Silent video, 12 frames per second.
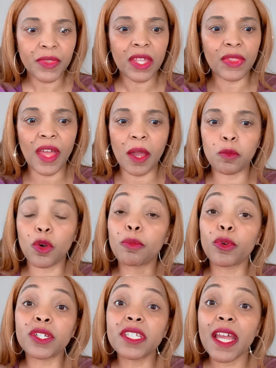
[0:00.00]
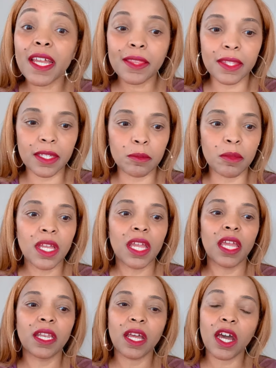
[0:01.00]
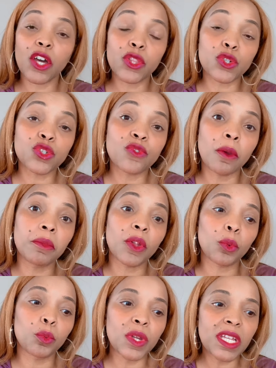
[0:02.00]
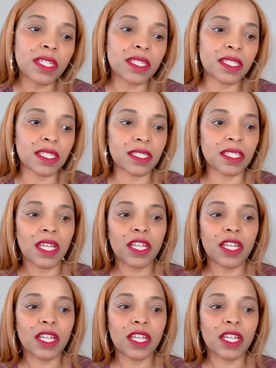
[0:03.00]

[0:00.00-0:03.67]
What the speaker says: that will protect them and others from their weaknesses.